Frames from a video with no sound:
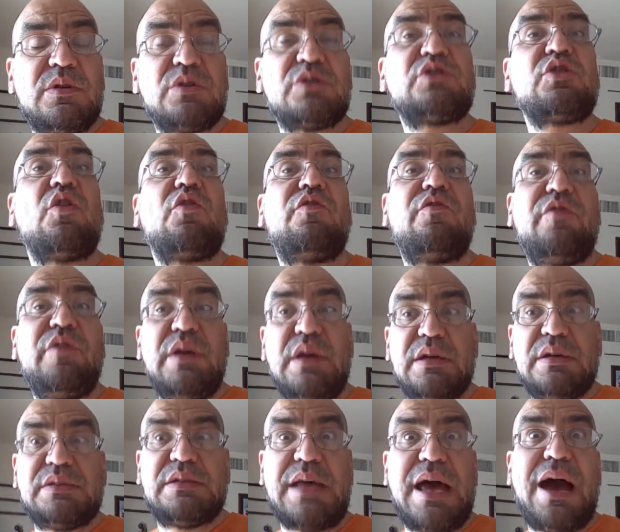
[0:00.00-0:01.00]

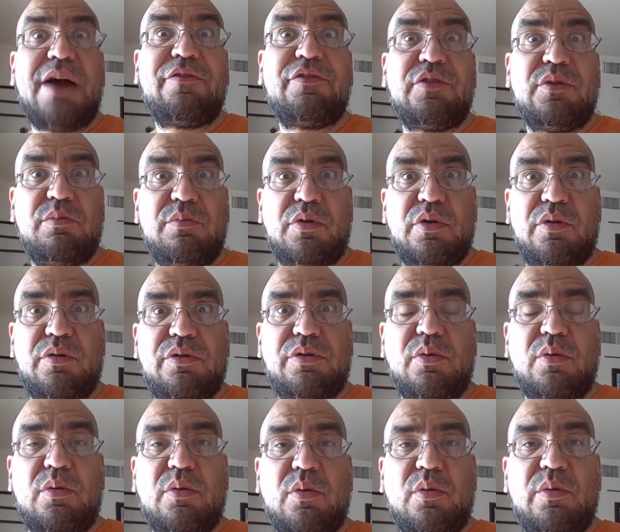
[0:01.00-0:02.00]
Sophia's
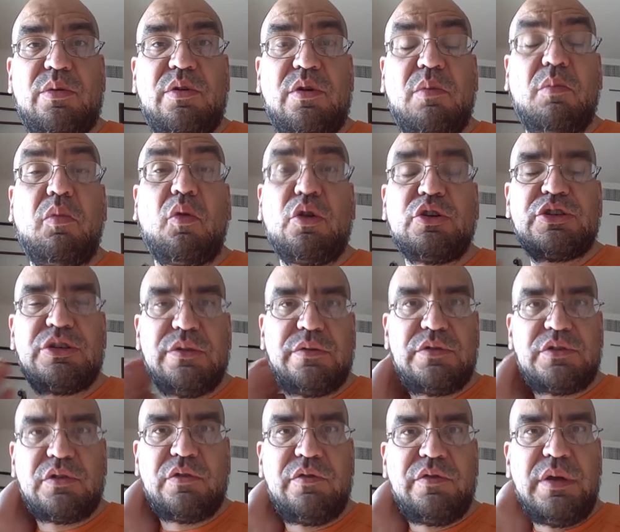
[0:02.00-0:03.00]
afterbirth, or the abortion
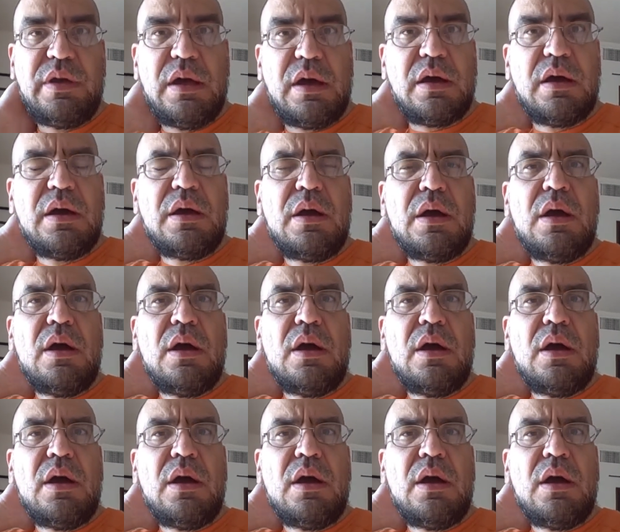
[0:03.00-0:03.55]
of Sophia,